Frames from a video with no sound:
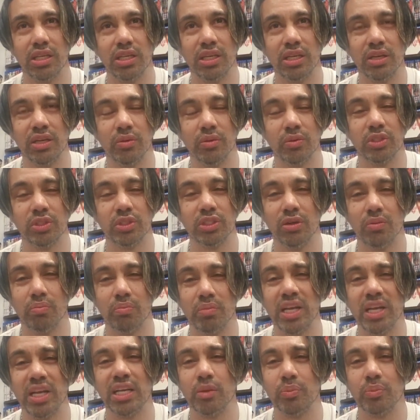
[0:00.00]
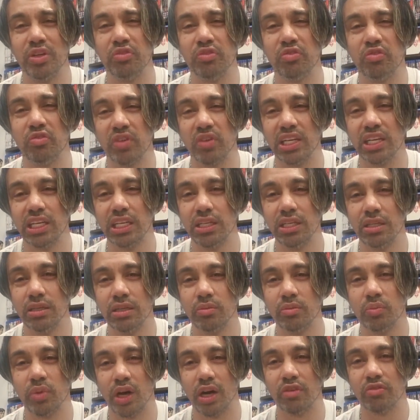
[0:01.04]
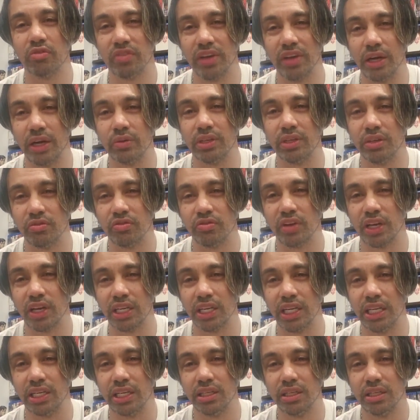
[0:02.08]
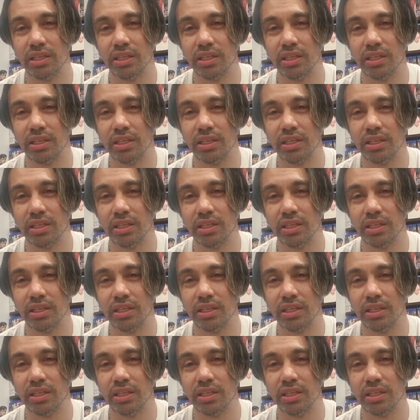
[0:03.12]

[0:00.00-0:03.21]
it was not meant to be funny, but I found it funny.